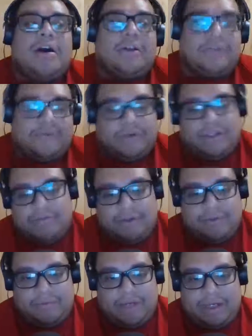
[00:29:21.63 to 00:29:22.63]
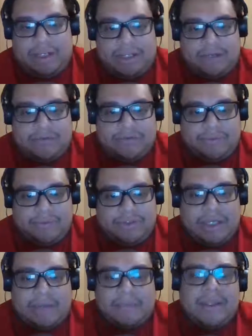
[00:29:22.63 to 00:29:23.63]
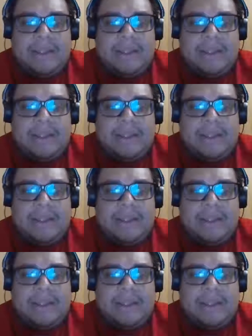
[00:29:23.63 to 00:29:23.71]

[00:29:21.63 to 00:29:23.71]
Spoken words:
unforgiving right hands from the top.